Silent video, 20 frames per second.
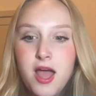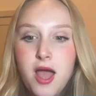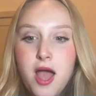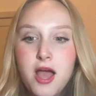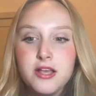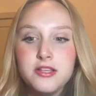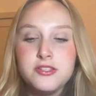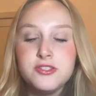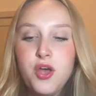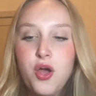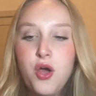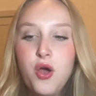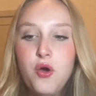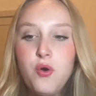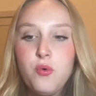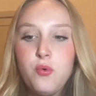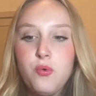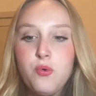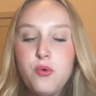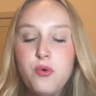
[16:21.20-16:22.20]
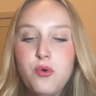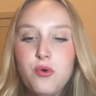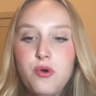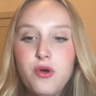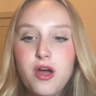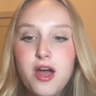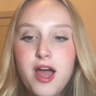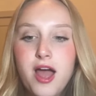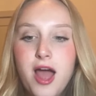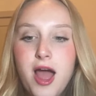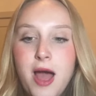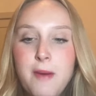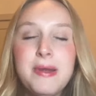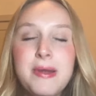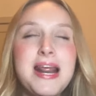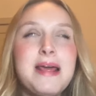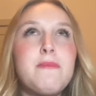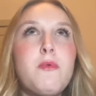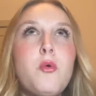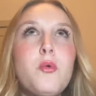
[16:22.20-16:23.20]
So, but
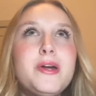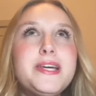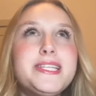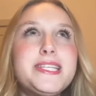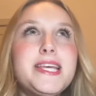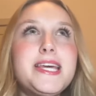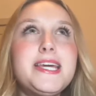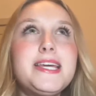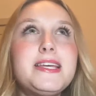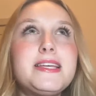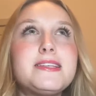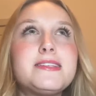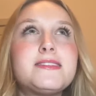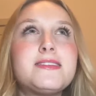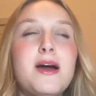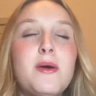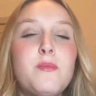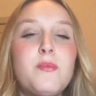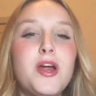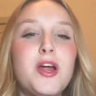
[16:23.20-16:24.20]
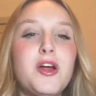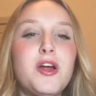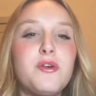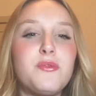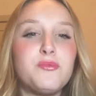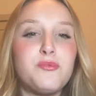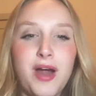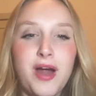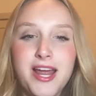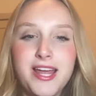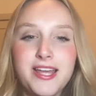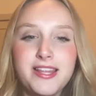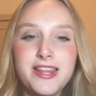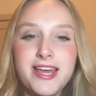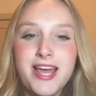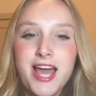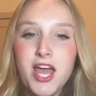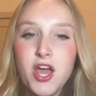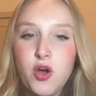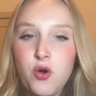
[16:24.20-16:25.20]
I'm always like somewhere right.
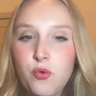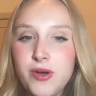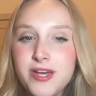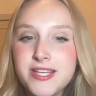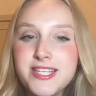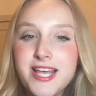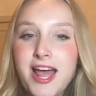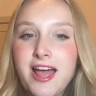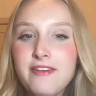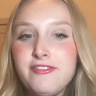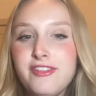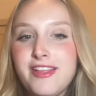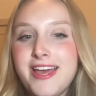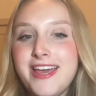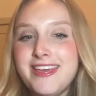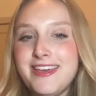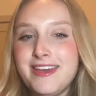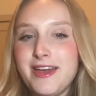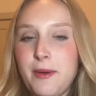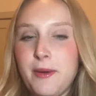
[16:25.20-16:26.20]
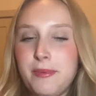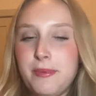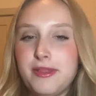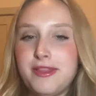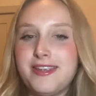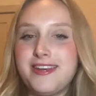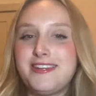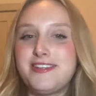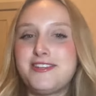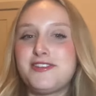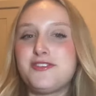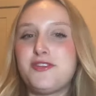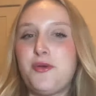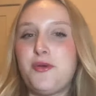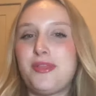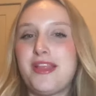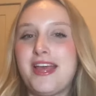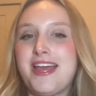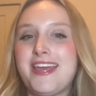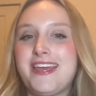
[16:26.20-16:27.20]
Like I always have like ability to know
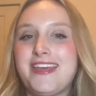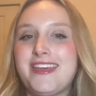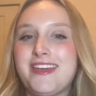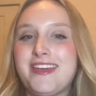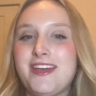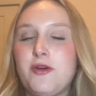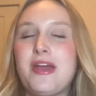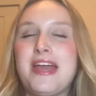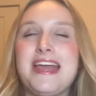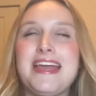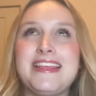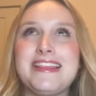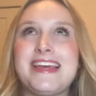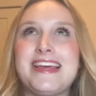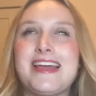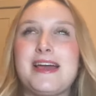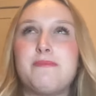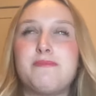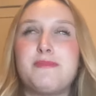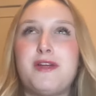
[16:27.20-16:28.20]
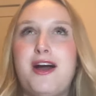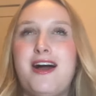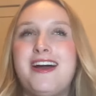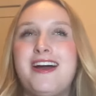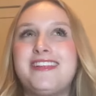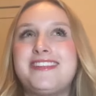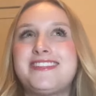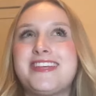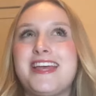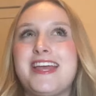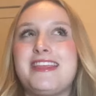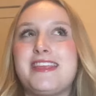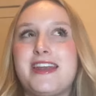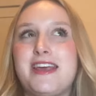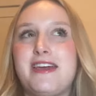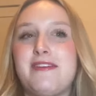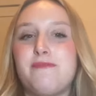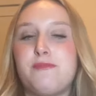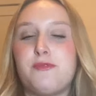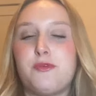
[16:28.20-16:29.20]
like, okay, like I'm not saying that
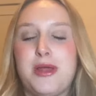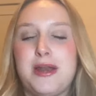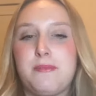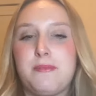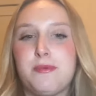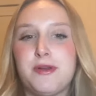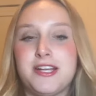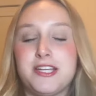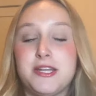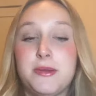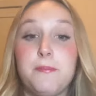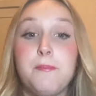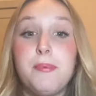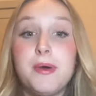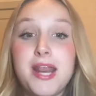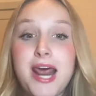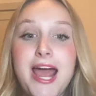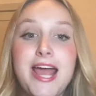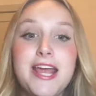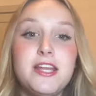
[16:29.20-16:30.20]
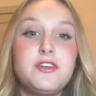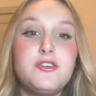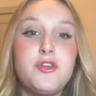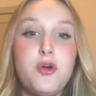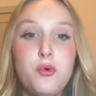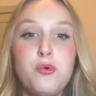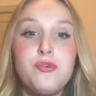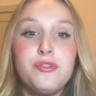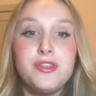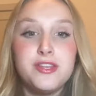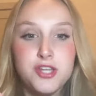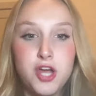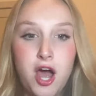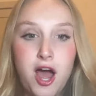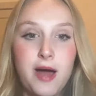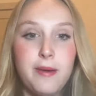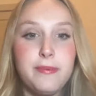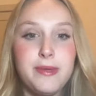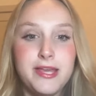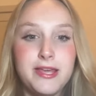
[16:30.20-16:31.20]
I'm great at predicting, but I know who the
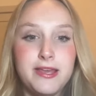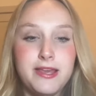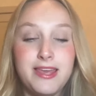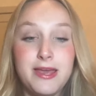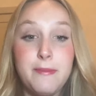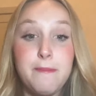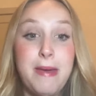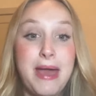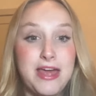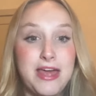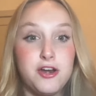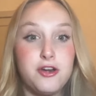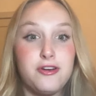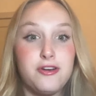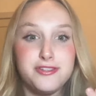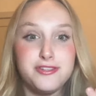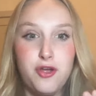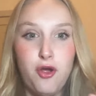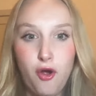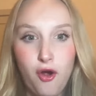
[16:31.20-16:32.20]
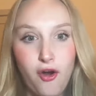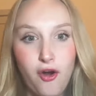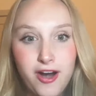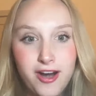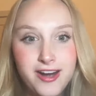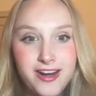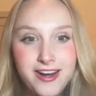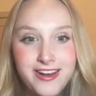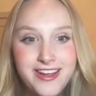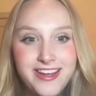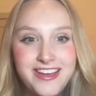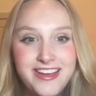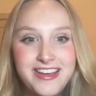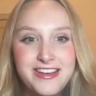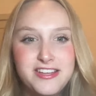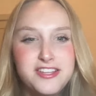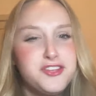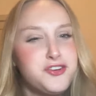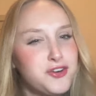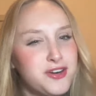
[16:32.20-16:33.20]
top competitors are.
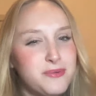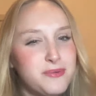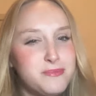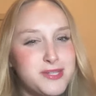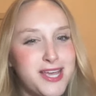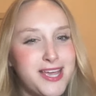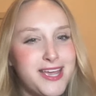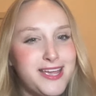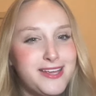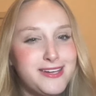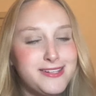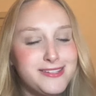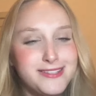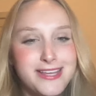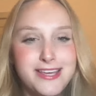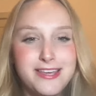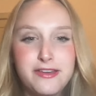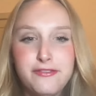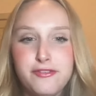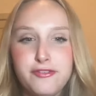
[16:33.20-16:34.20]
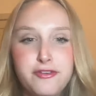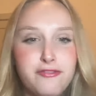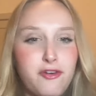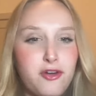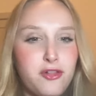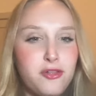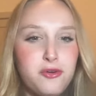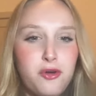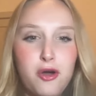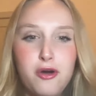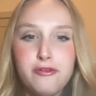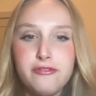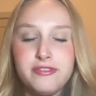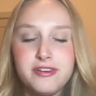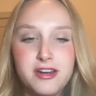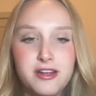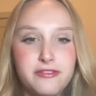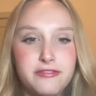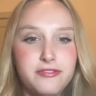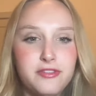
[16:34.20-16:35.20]
You know what I'm saying? Like if you follow golf
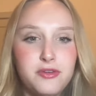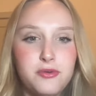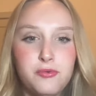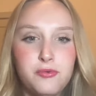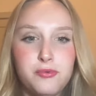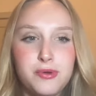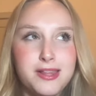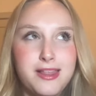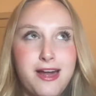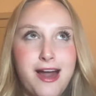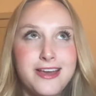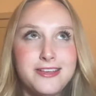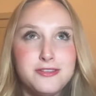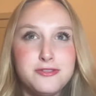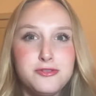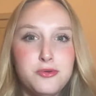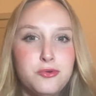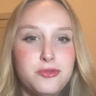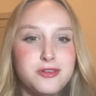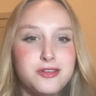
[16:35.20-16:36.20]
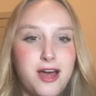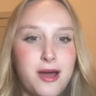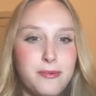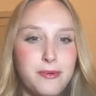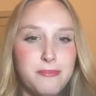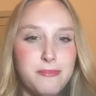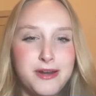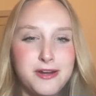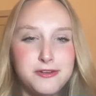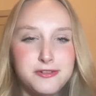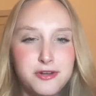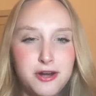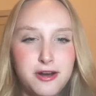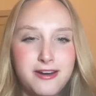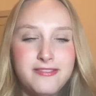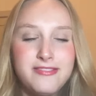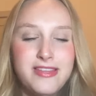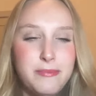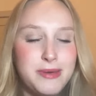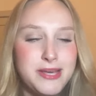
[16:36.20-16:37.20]
enough, you realize who the top competitors are,
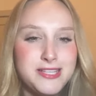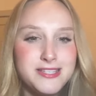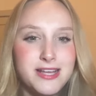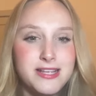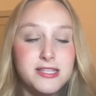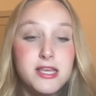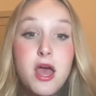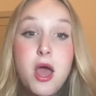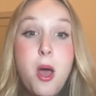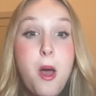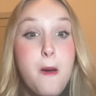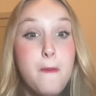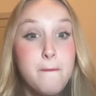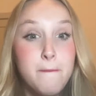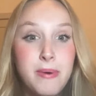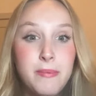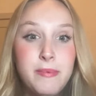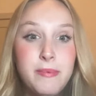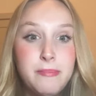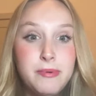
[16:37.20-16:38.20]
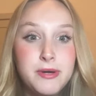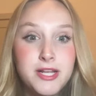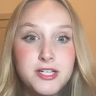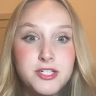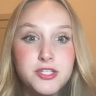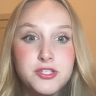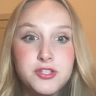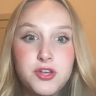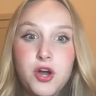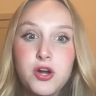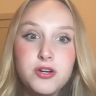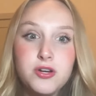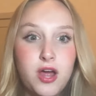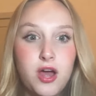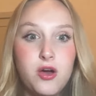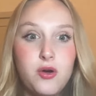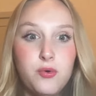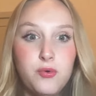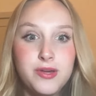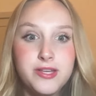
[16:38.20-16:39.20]
if that makes sense. But my predictions are
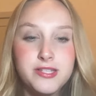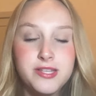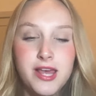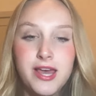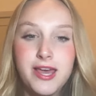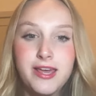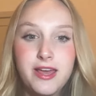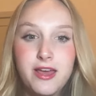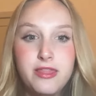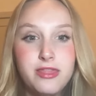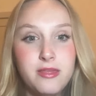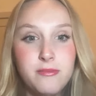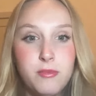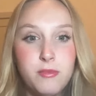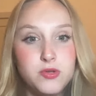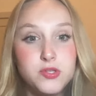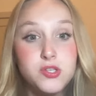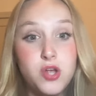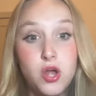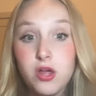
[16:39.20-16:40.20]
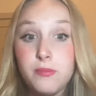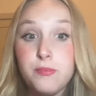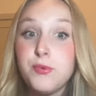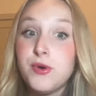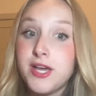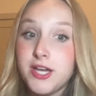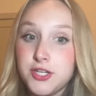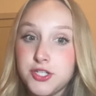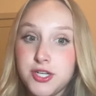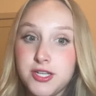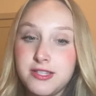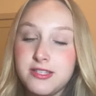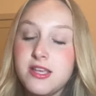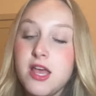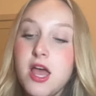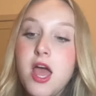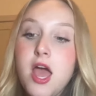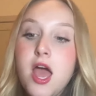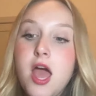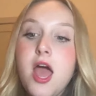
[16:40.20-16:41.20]
not always like the most solid predictions.
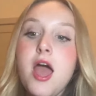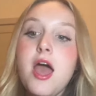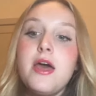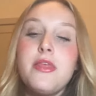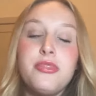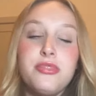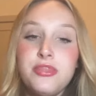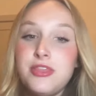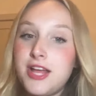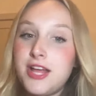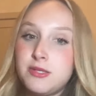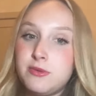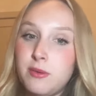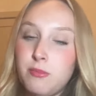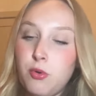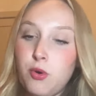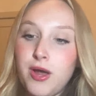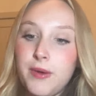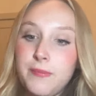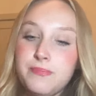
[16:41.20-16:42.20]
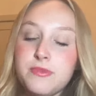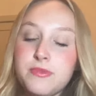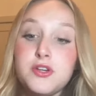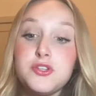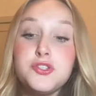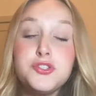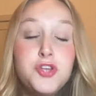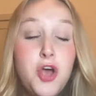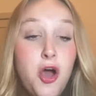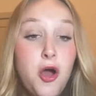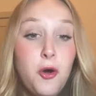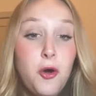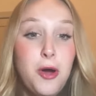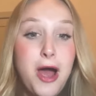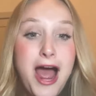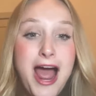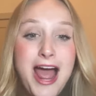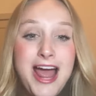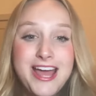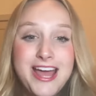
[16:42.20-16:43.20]
That's my point. So
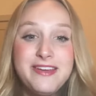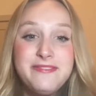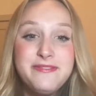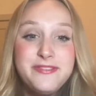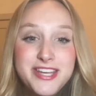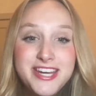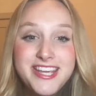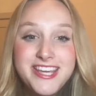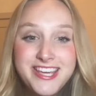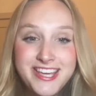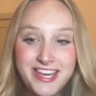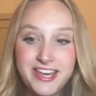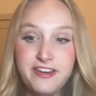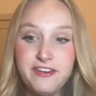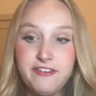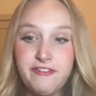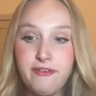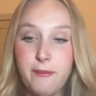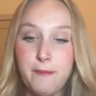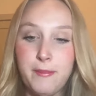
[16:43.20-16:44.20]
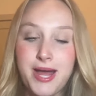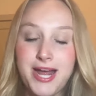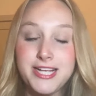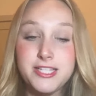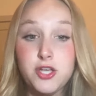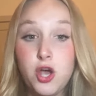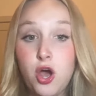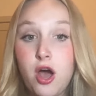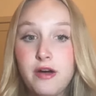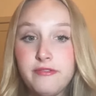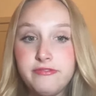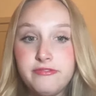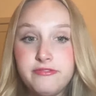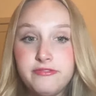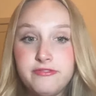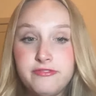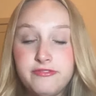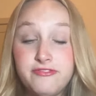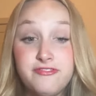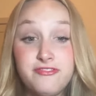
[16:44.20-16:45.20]
I'm going to give my top
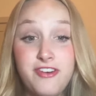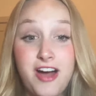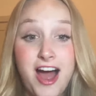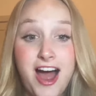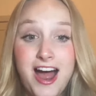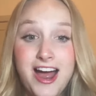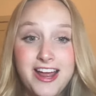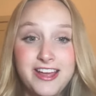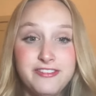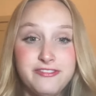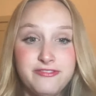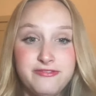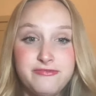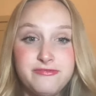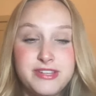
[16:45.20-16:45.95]
5